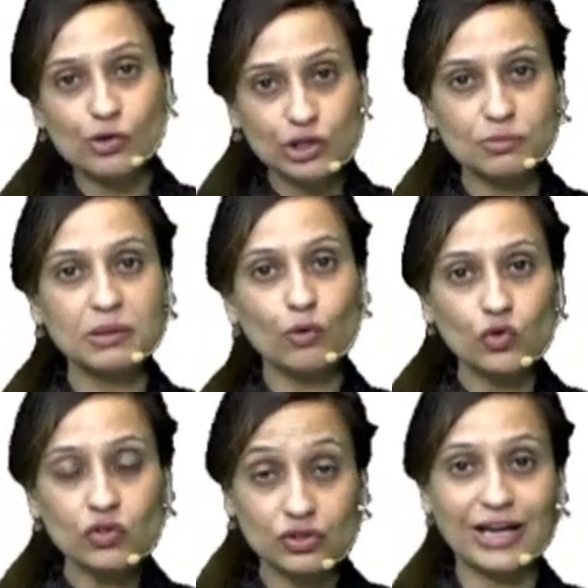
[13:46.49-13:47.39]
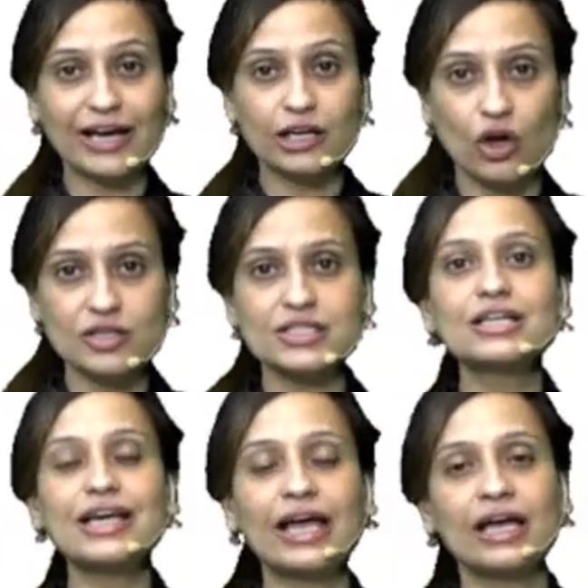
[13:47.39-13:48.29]
to be both
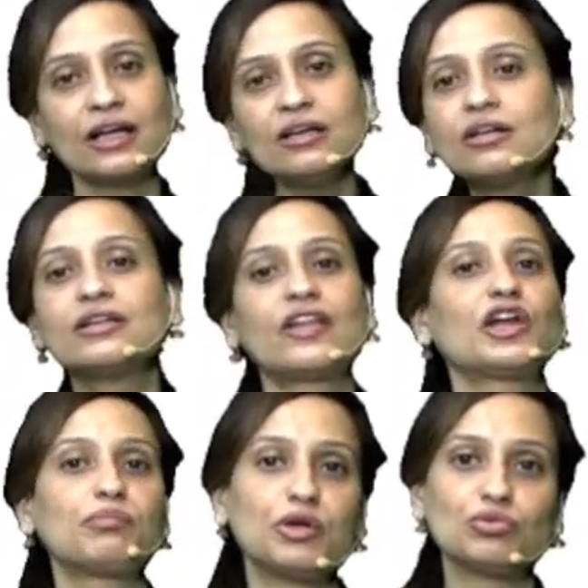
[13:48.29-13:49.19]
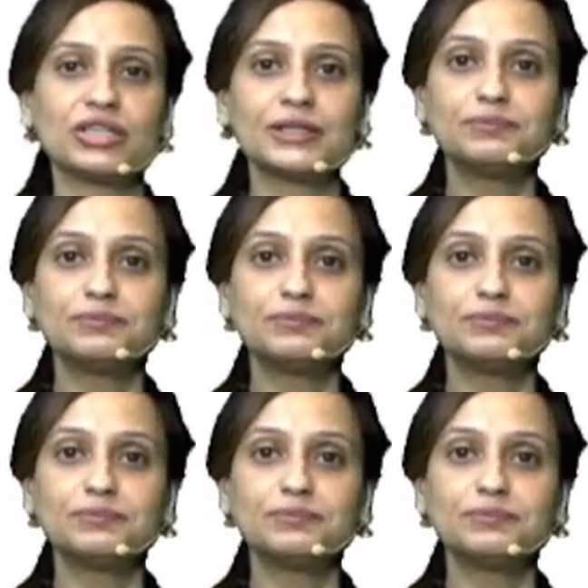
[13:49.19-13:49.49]
diagnostic and therapeutic,